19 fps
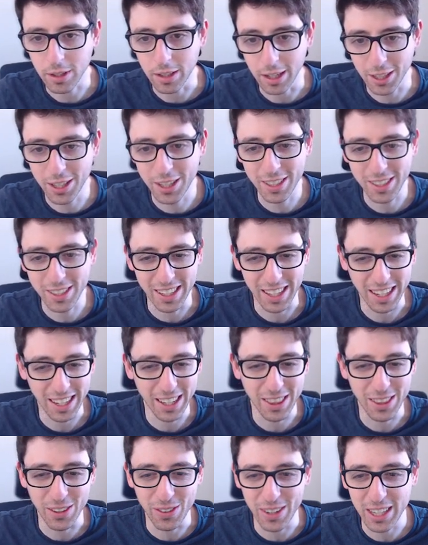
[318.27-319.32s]
It's not just like
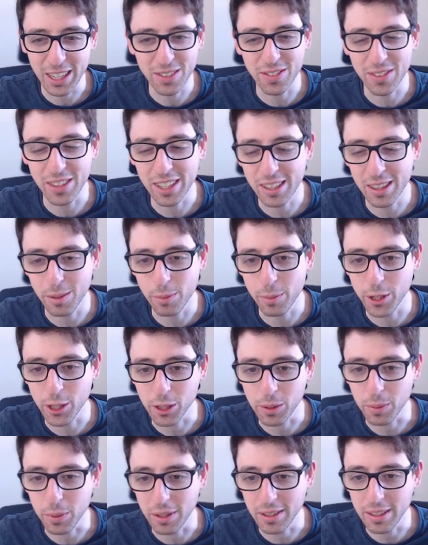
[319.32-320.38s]
in the way of the
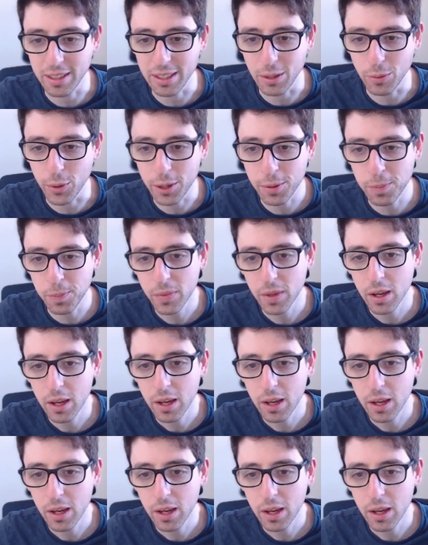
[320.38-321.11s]
bishop on c1.